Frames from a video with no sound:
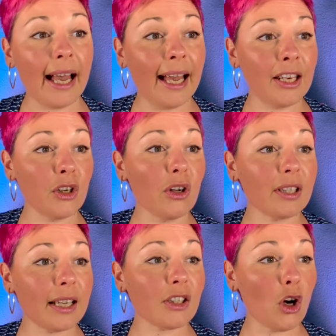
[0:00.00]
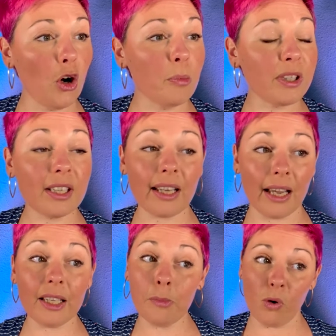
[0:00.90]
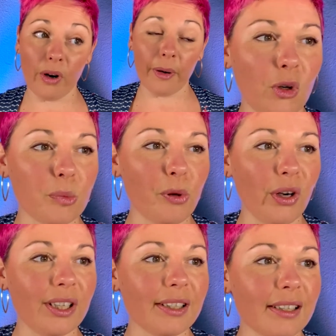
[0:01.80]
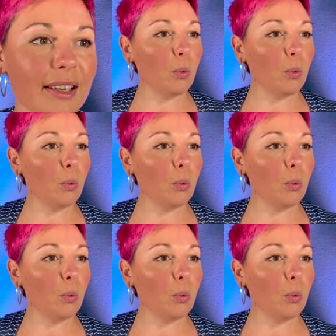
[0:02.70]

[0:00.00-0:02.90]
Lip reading: and not as homesick anymore. Good points.